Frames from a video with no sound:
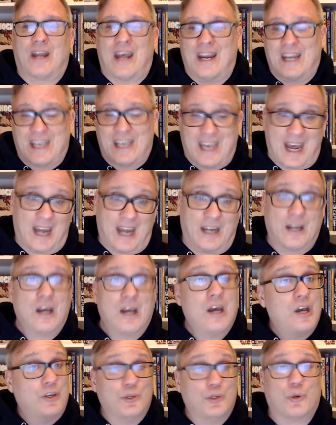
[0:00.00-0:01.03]
And again,
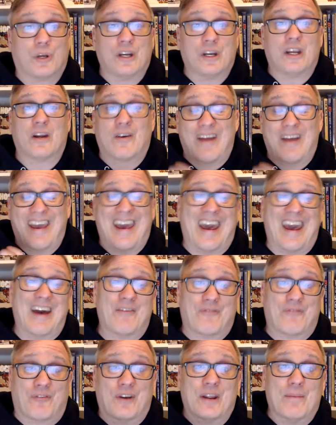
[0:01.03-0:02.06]
you can hear
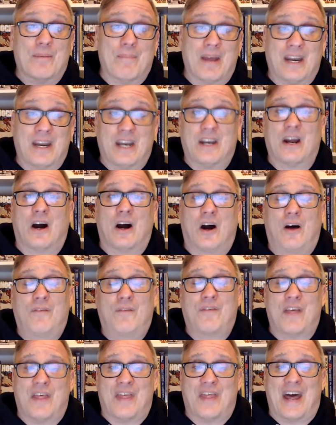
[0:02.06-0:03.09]
every minute
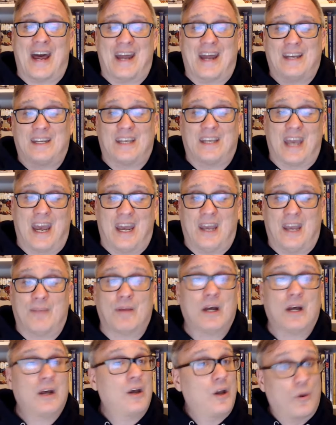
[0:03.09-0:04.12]
of that game